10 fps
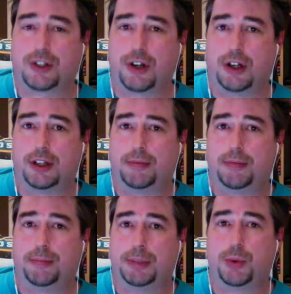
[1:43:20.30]
up
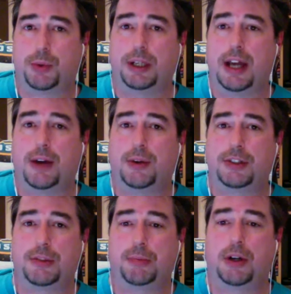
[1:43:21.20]
between now and
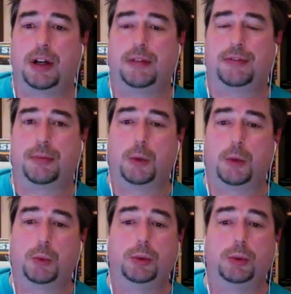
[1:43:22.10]
tomorrow night from the Woo.